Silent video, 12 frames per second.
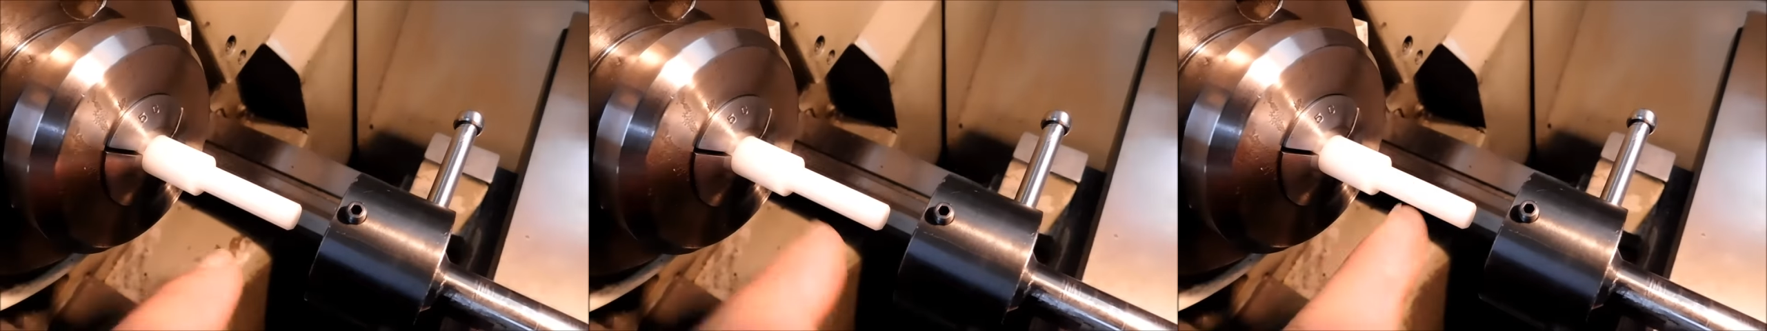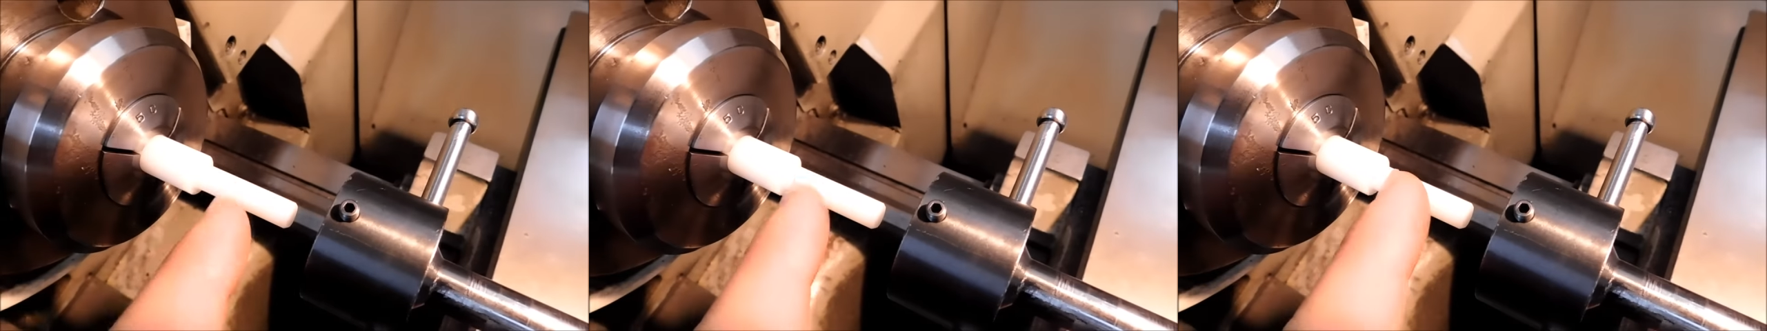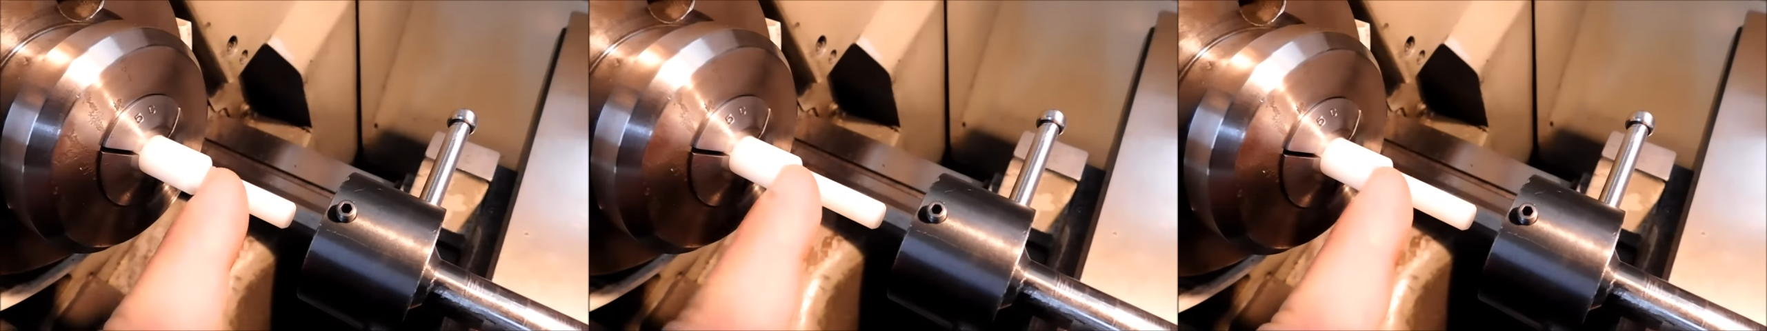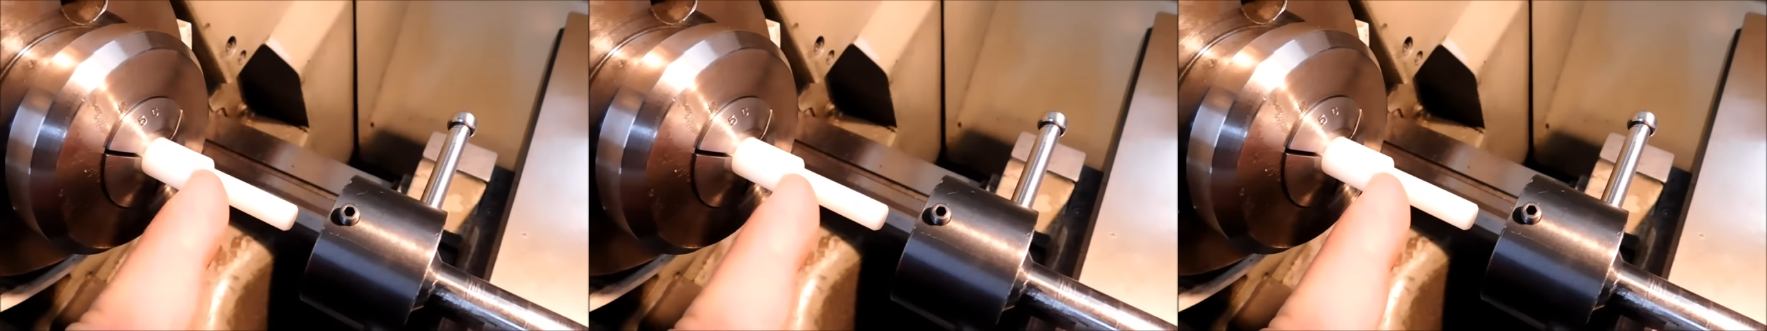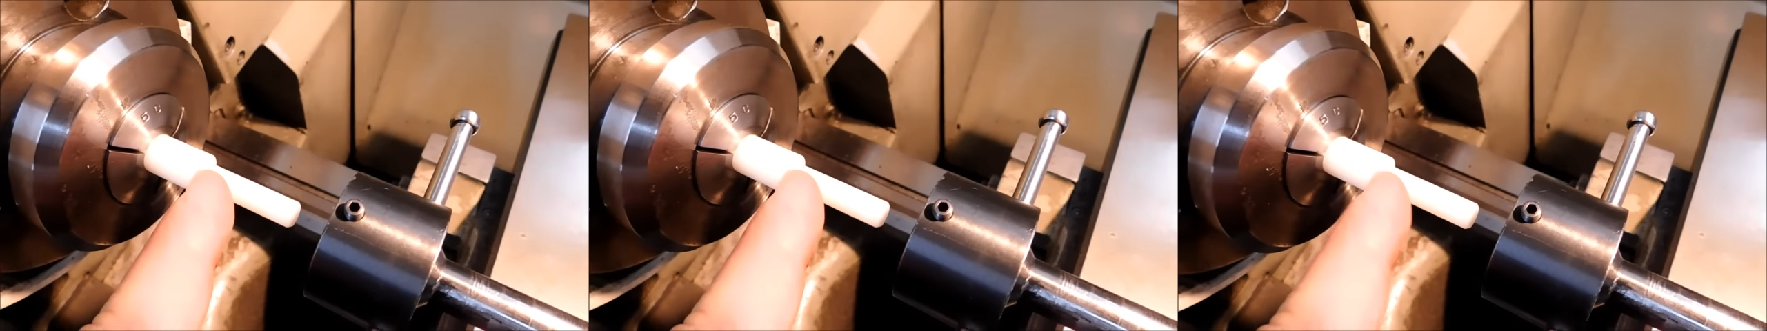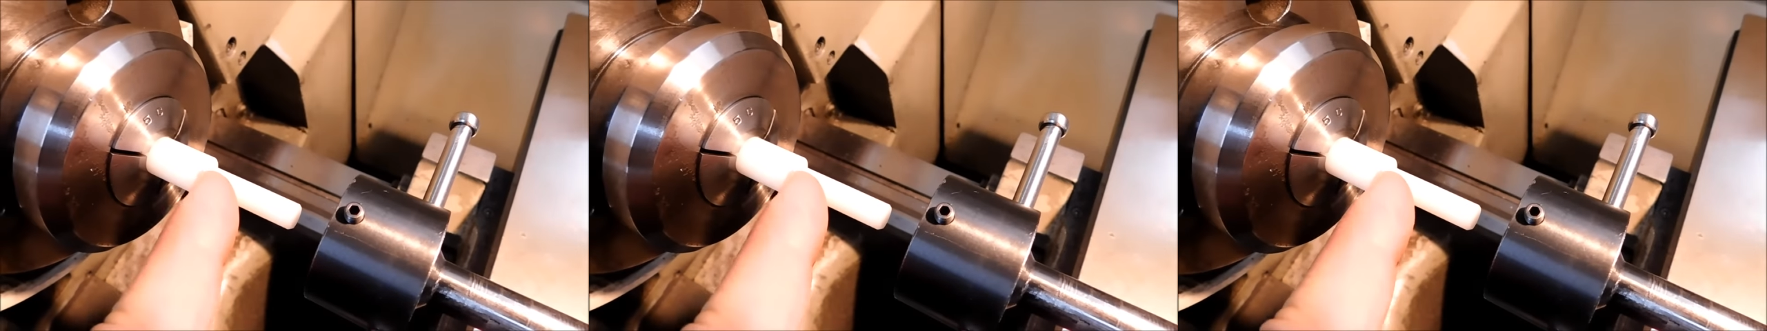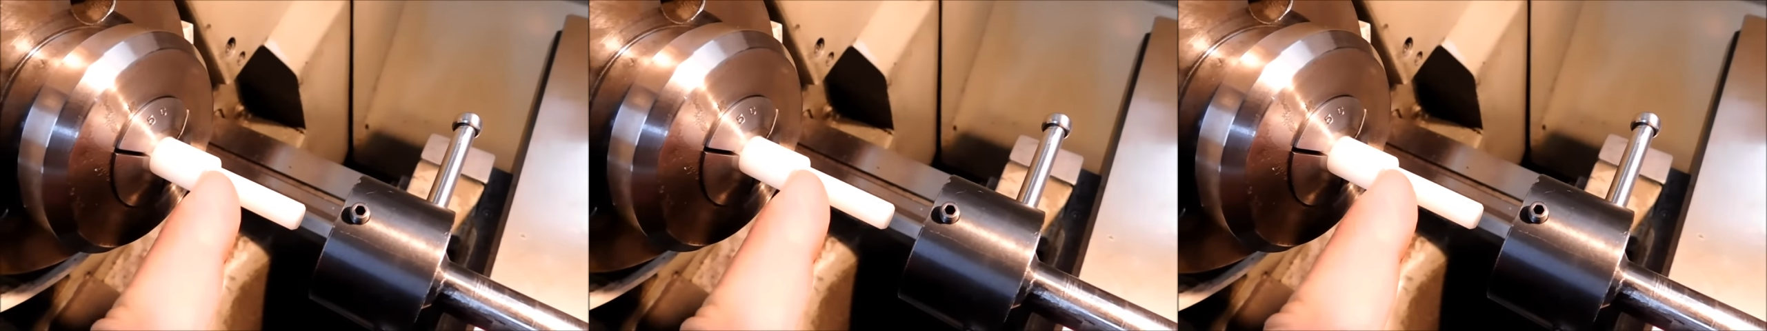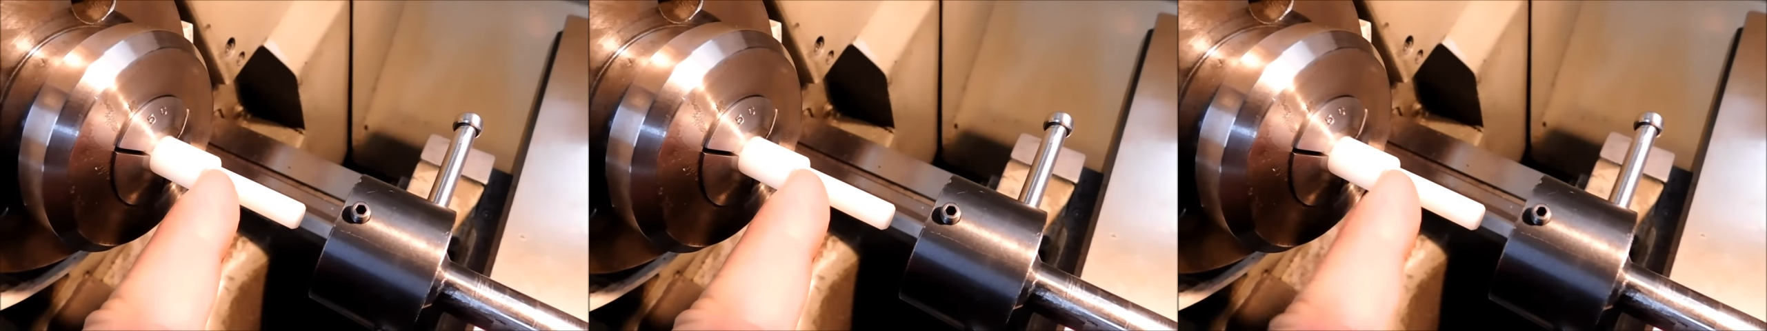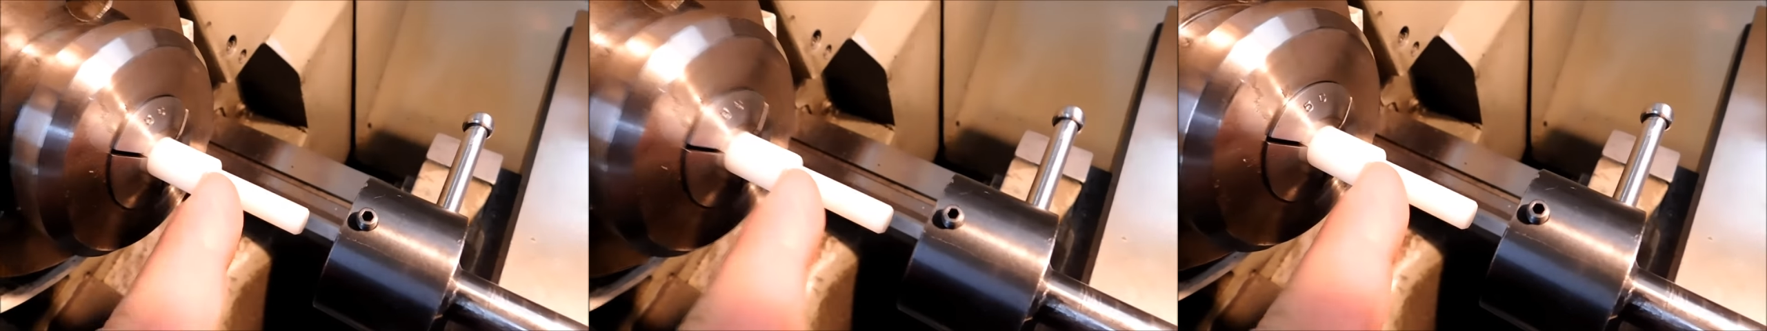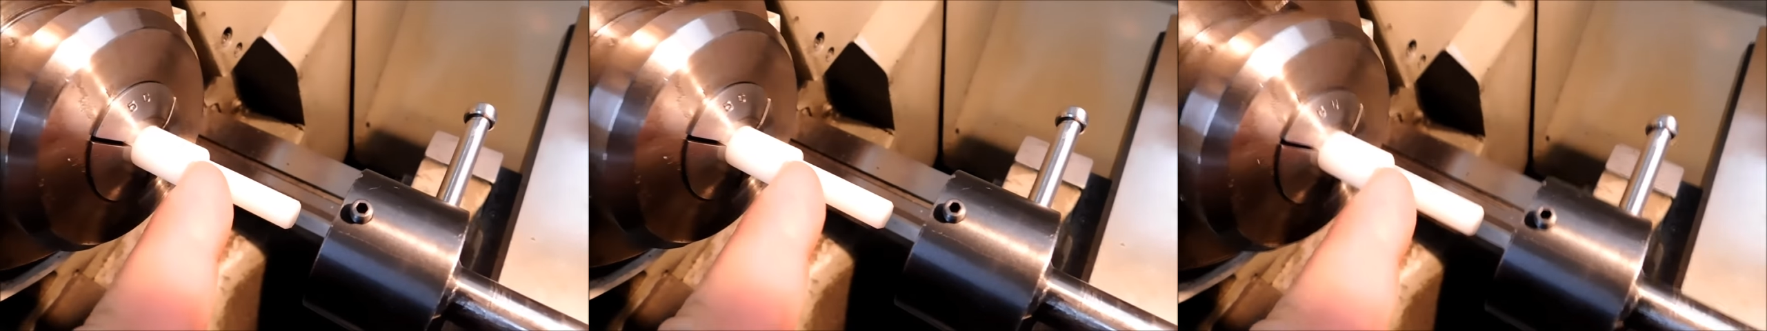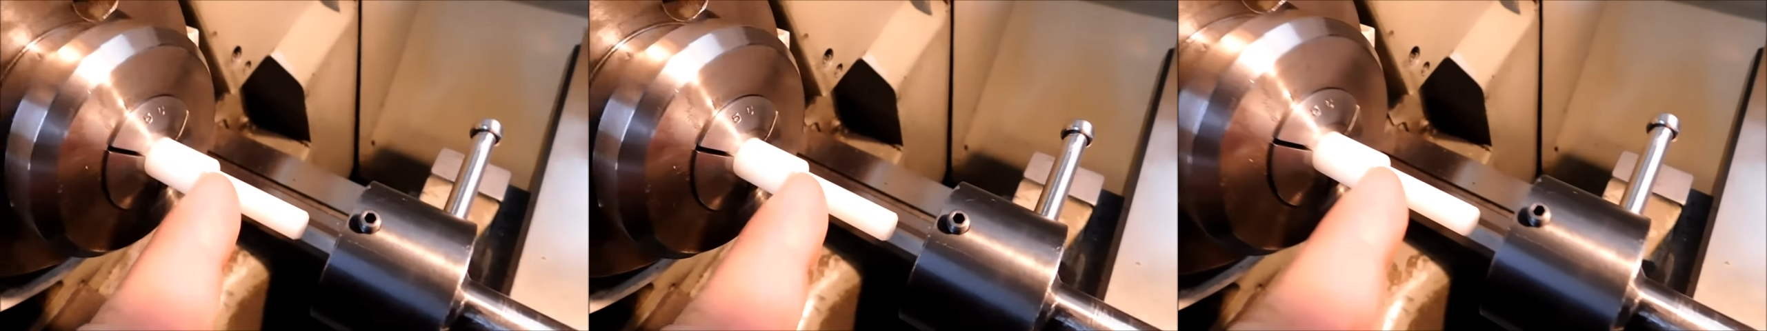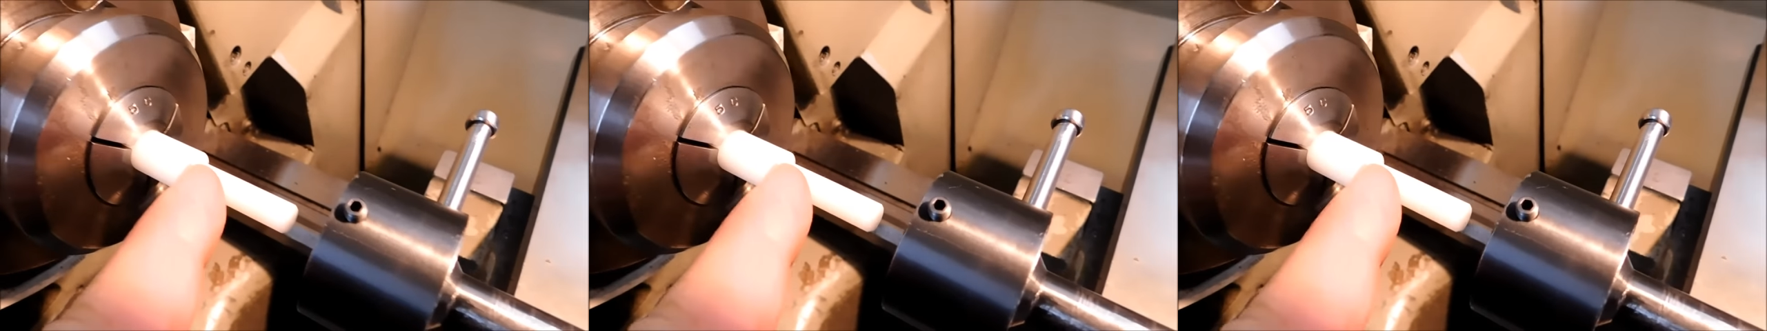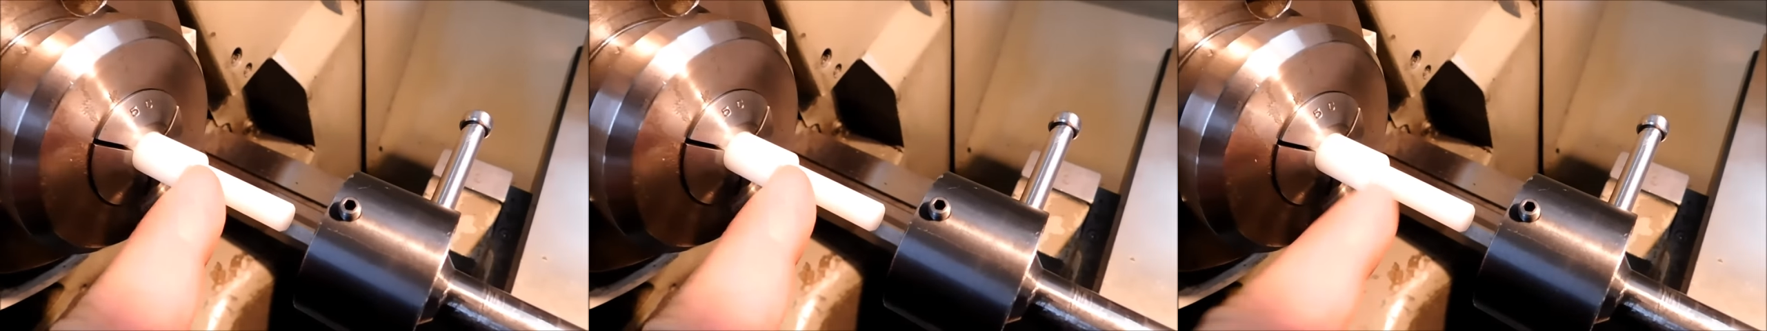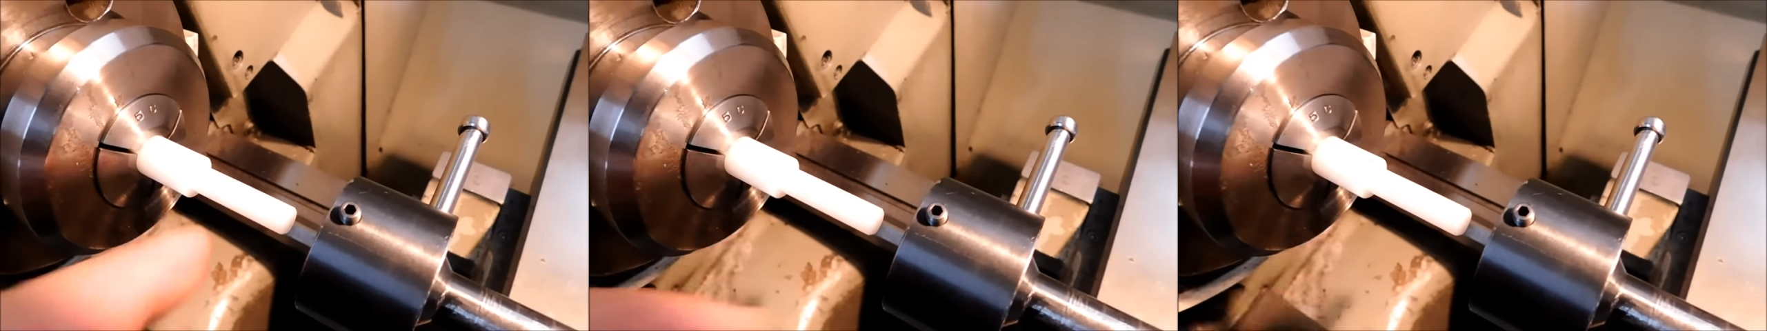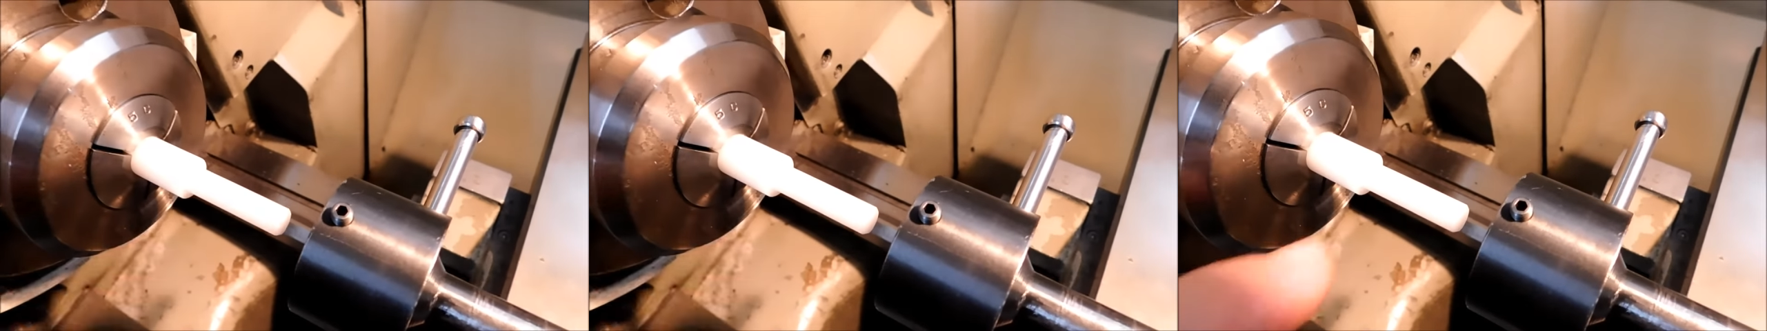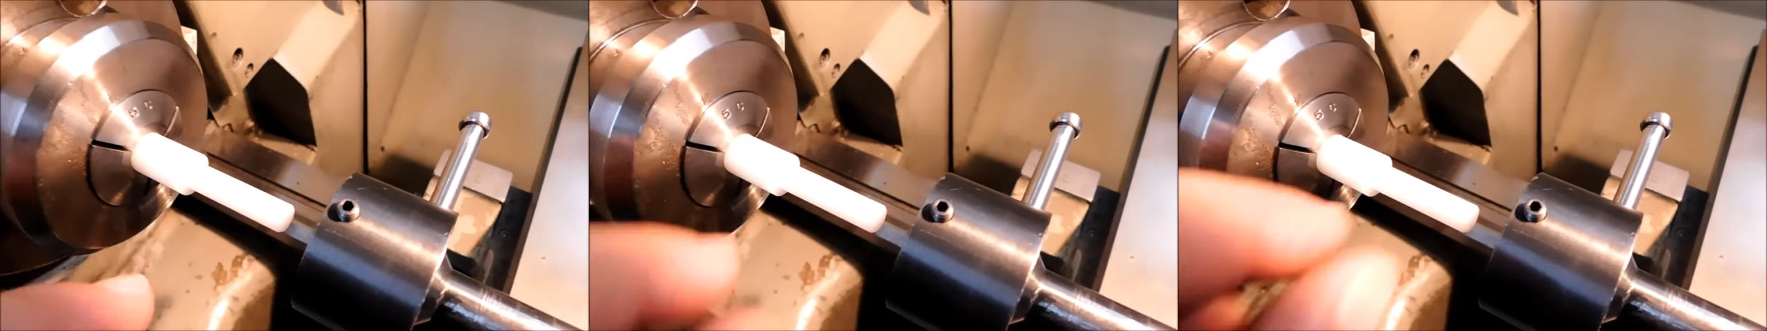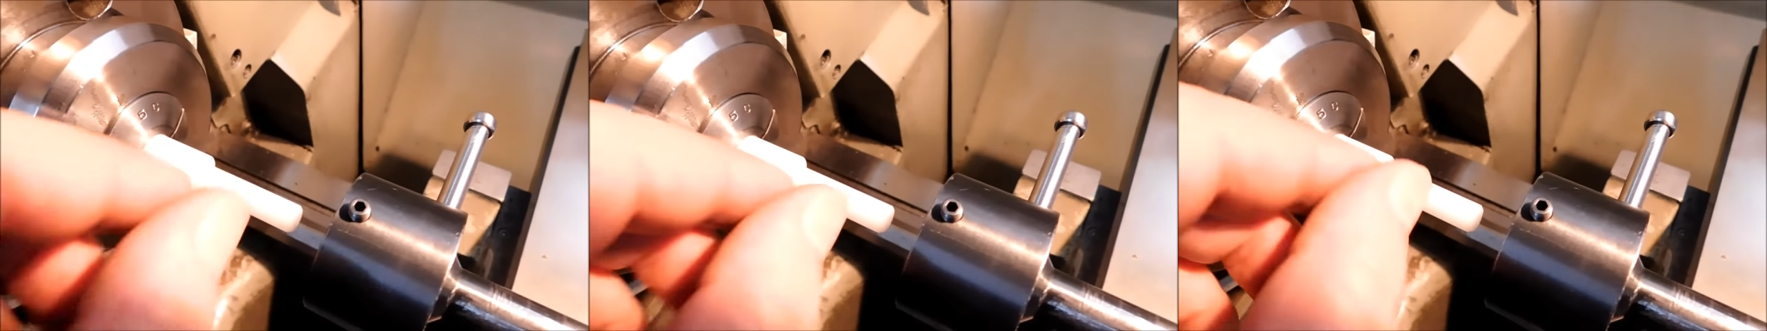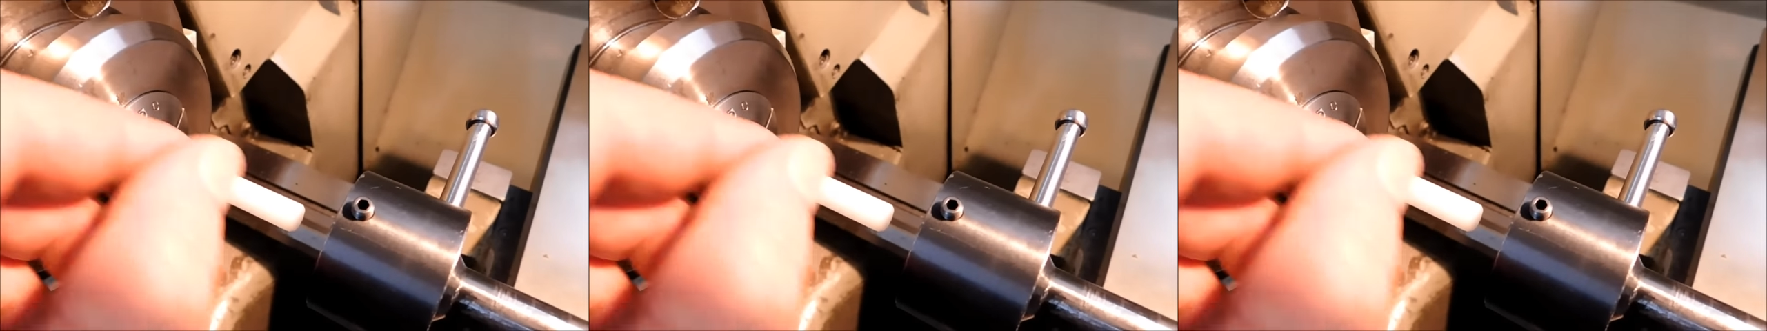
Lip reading: [unreadable: no face in view]